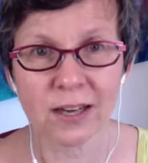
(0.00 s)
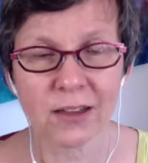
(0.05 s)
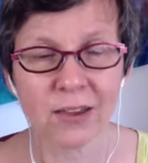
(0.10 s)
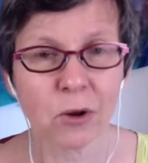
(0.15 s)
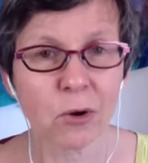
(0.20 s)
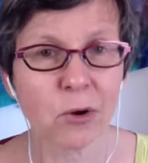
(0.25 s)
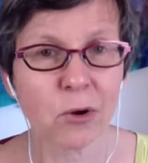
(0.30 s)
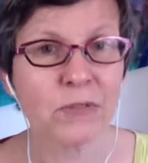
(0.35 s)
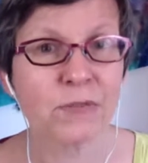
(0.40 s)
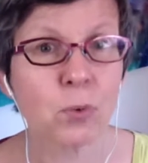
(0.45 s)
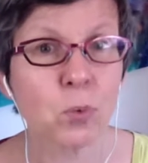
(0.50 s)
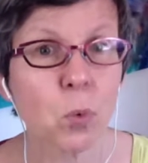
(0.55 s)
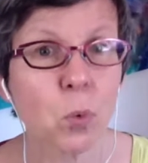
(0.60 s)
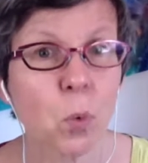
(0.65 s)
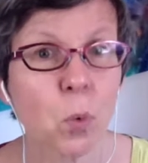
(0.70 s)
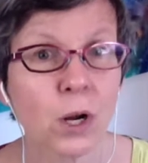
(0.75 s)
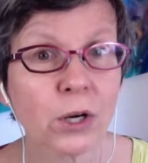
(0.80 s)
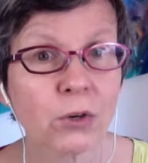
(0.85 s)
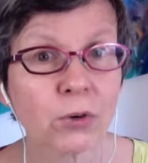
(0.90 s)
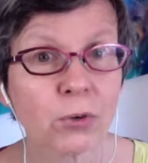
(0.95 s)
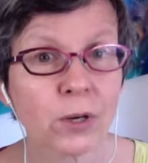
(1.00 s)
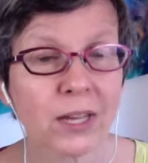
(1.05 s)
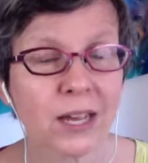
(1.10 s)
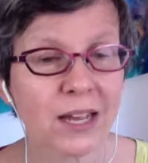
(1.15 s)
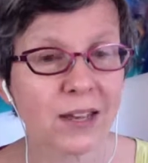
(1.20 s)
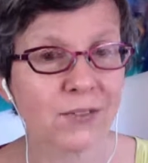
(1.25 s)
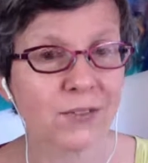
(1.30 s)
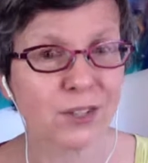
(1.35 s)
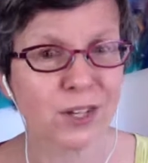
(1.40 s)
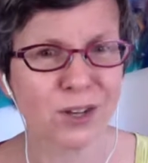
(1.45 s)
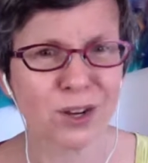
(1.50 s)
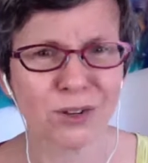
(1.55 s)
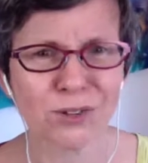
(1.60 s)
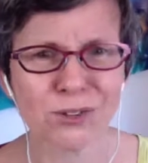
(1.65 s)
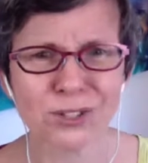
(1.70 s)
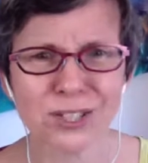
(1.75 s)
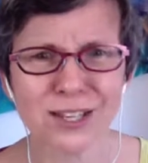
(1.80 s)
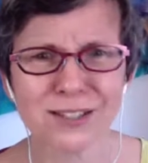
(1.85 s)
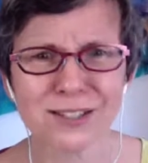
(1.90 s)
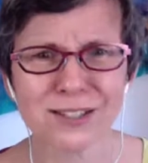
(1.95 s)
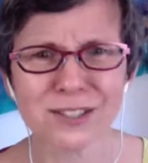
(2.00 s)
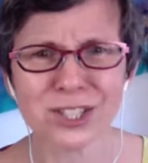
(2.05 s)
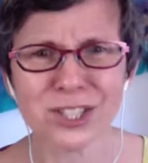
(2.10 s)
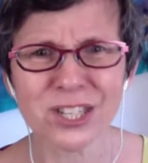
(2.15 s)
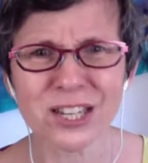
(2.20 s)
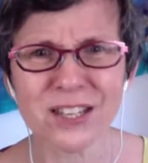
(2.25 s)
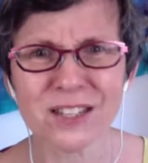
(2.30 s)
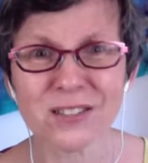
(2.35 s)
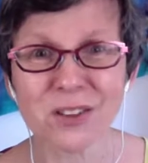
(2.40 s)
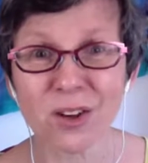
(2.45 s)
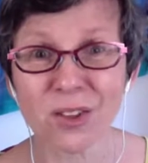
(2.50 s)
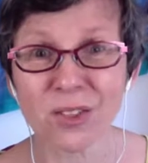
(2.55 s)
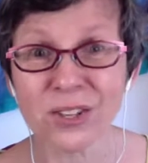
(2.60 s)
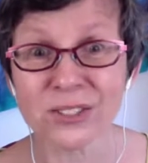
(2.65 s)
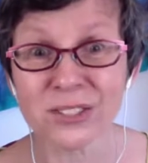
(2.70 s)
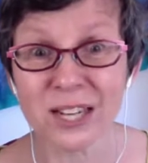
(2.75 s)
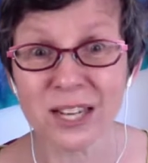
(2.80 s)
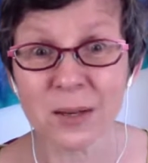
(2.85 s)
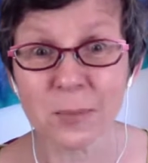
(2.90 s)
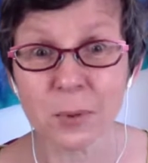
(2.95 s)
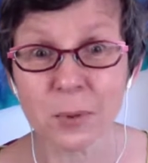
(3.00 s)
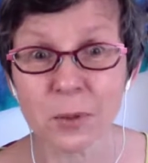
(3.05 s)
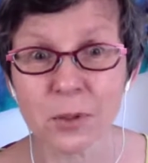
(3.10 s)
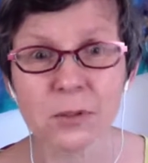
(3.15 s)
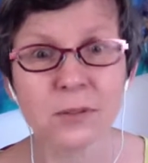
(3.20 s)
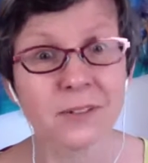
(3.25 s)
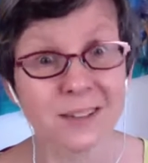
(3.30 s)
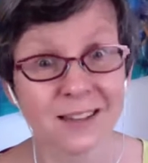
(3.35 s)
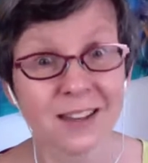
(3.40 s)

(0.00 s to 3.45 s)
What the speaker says: And they're even wondering if negotiation is on the table.